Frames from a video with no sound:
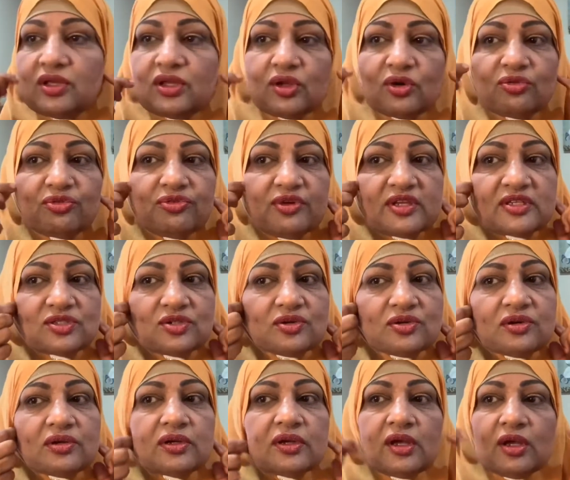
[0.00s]
fix your
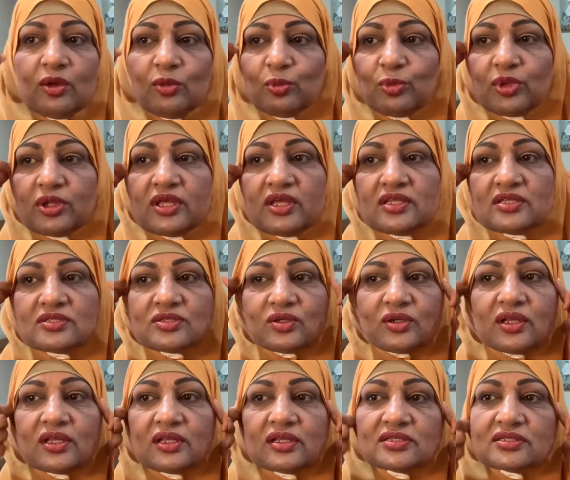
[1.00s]
pleats so
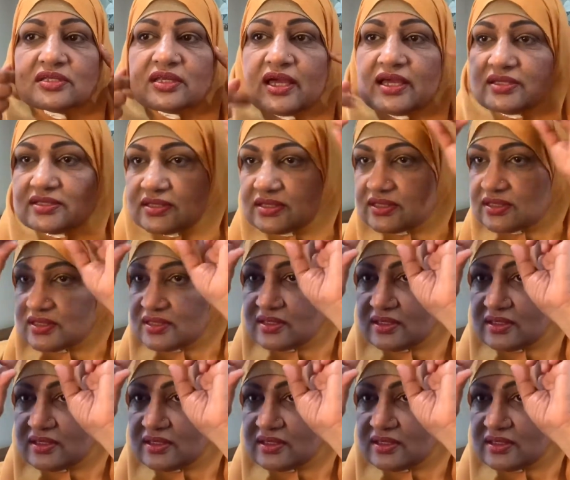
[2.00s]
that it's nice, and